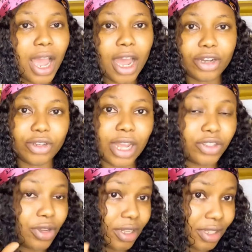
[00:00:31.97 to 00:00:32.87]
and as
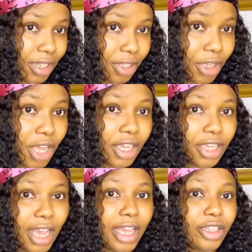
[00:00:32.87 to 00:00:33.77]
you can see,
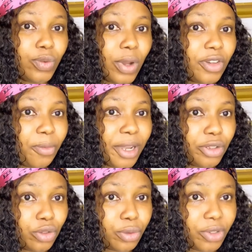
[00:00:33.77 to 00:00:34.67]
here is one of my
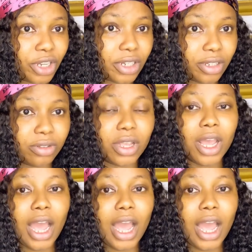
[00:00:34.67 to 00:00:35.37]
YouTube channels,